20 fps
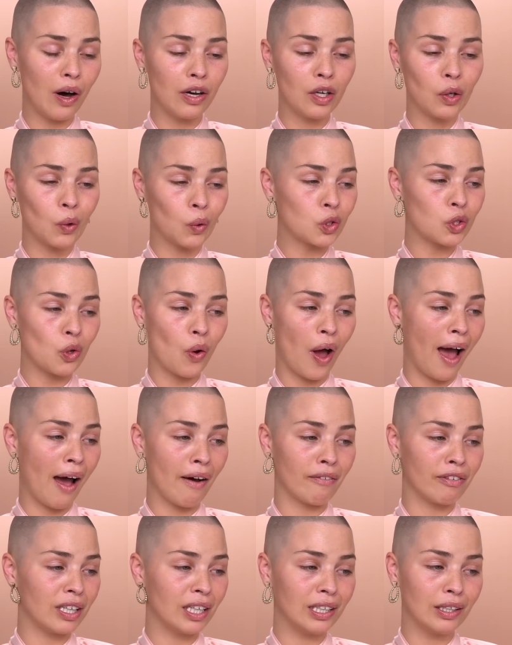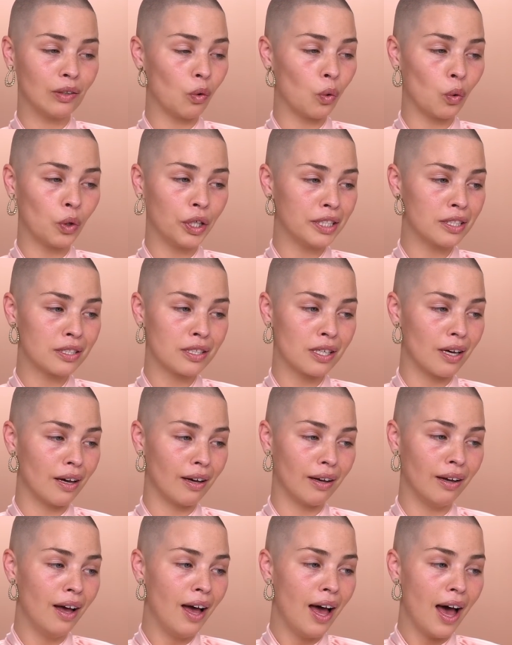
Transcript: I also have it in oyster,